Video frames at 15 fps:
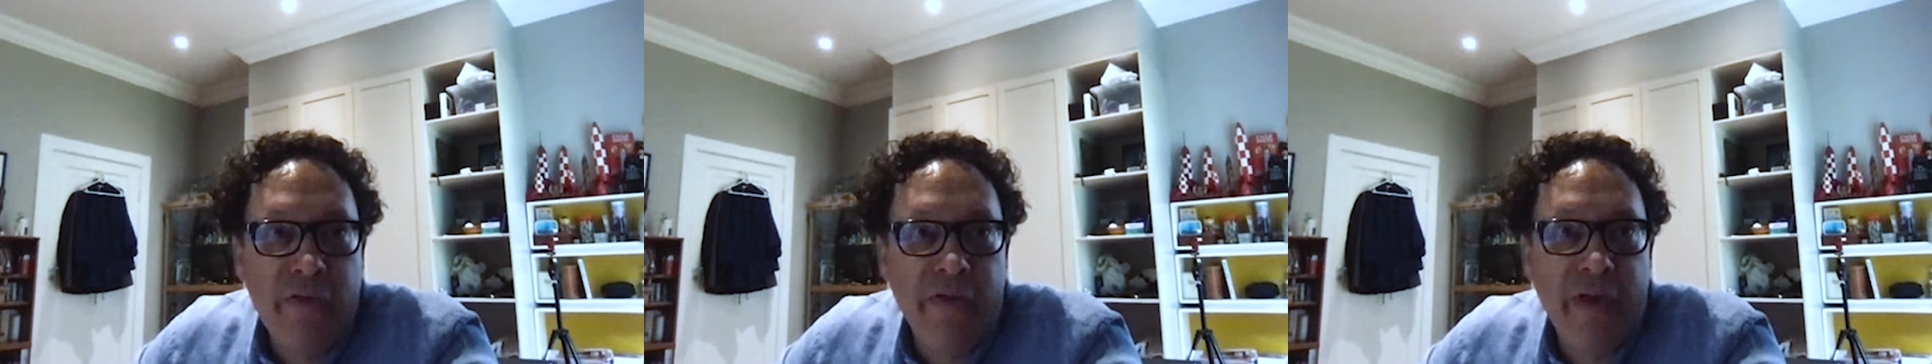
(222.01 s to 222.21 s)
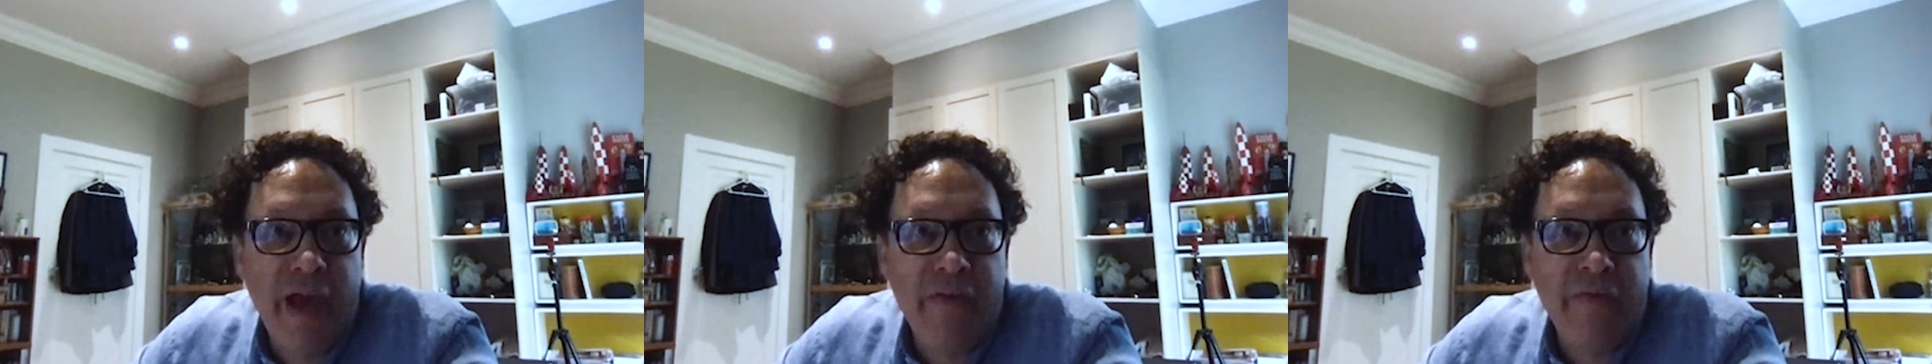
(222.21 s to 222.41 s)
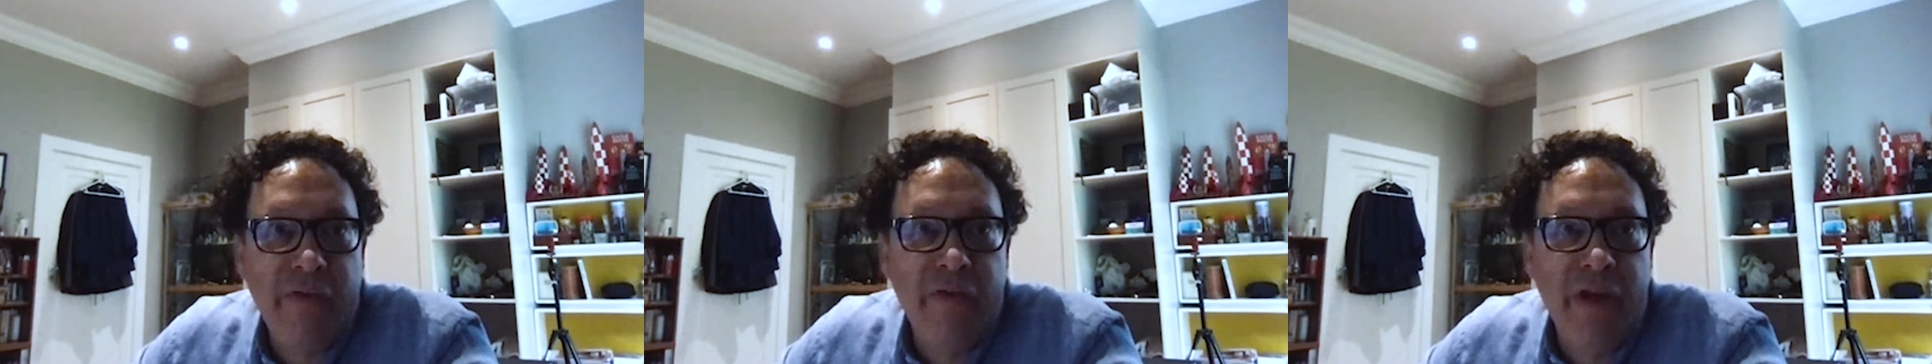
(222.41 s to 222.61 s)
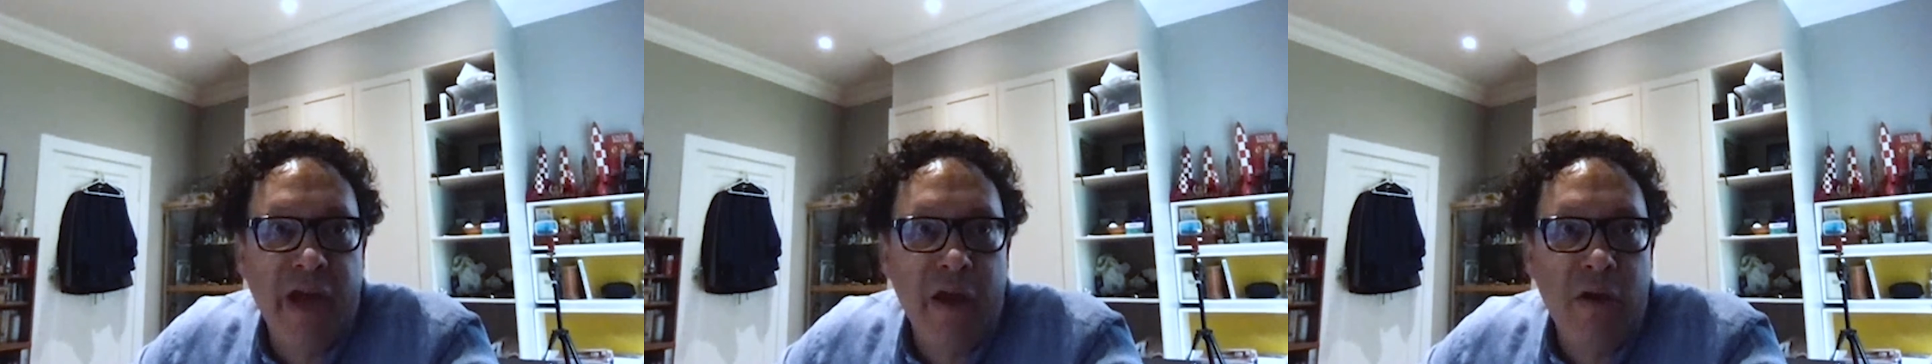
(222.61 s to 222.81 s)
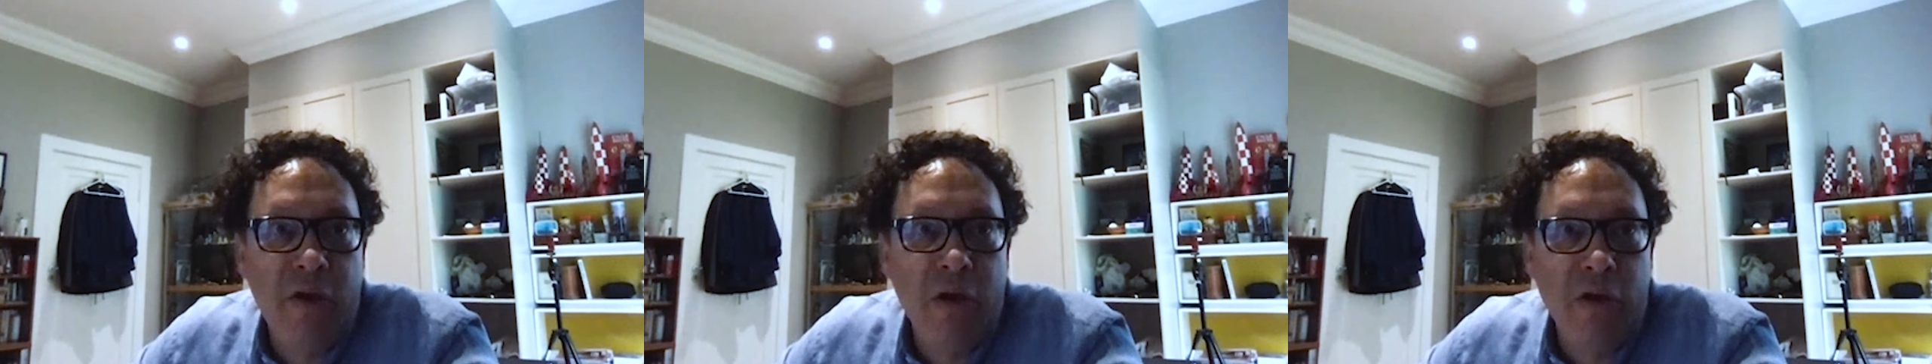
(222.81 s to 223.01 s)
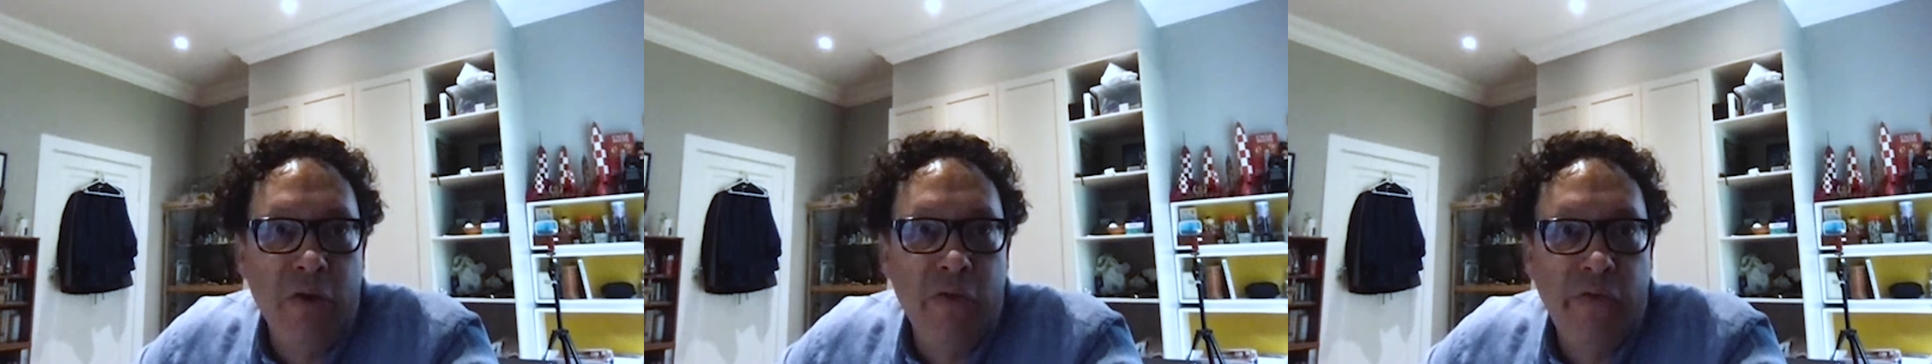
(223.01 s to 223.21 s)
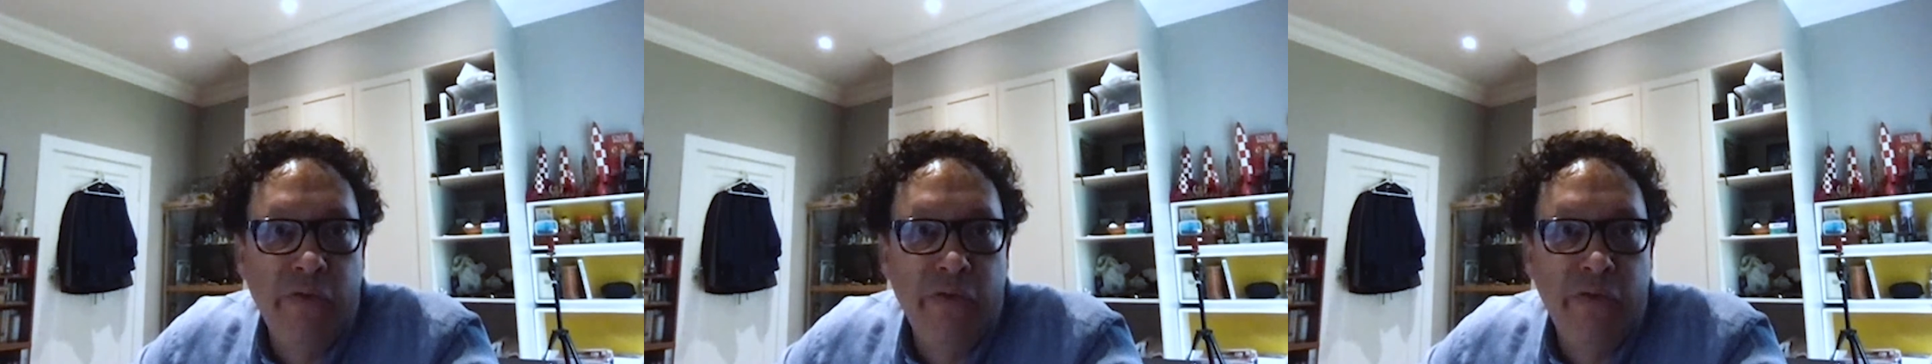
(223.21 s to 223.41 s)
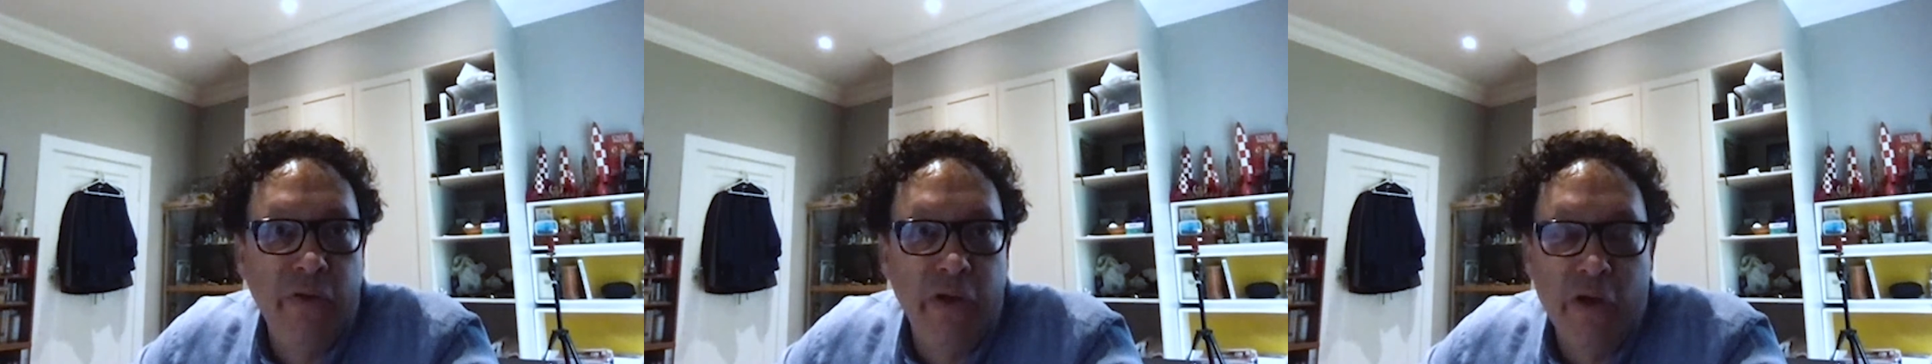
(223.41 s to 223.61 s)
Do they have to download
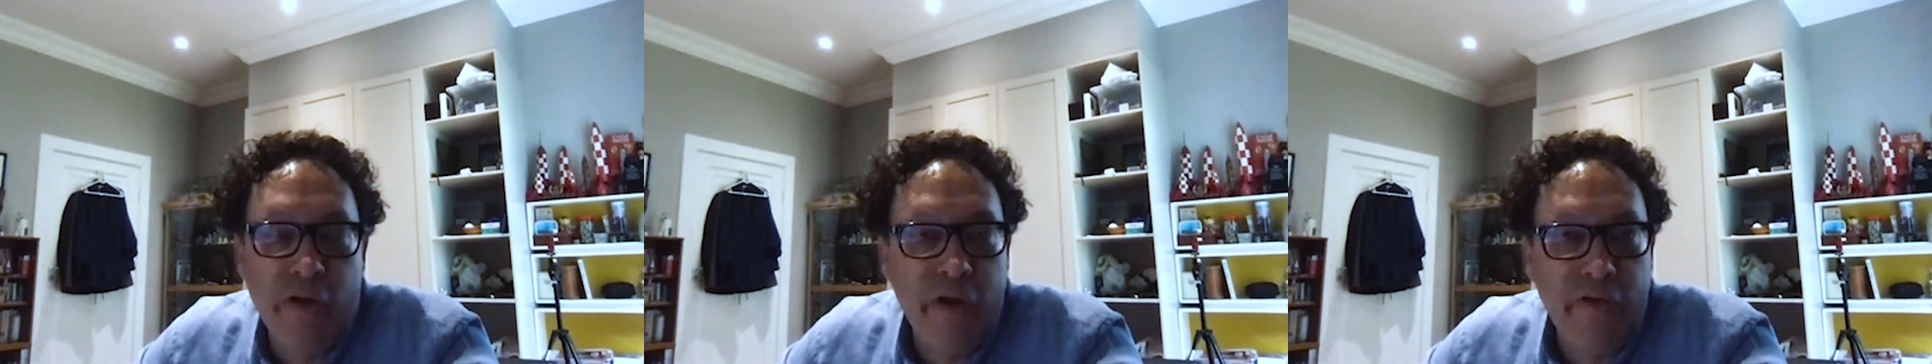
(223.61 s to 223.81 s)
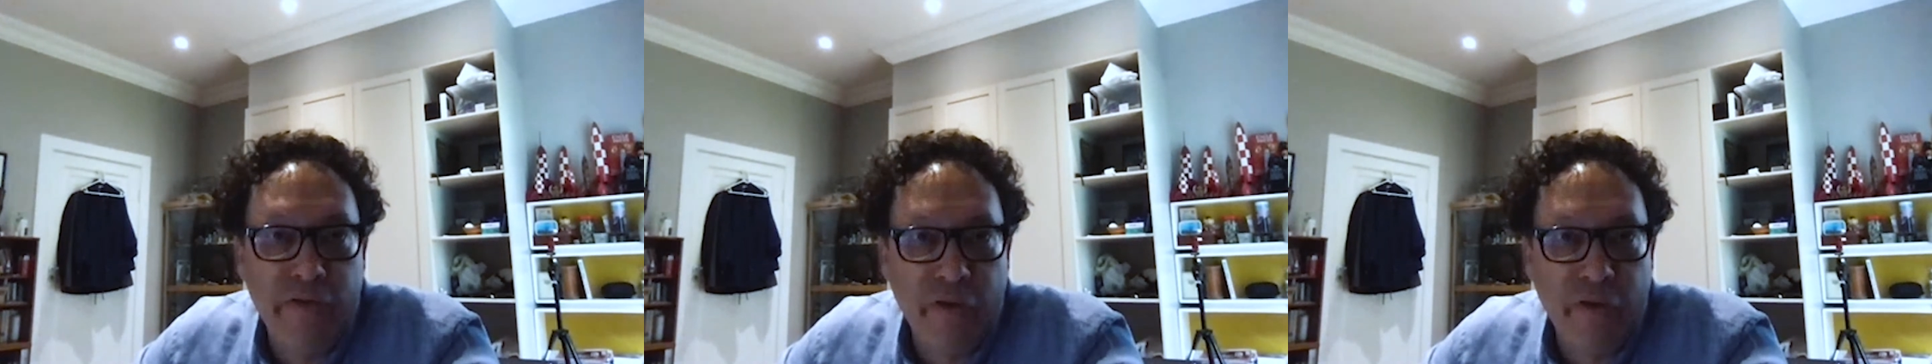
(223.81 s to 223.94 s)
security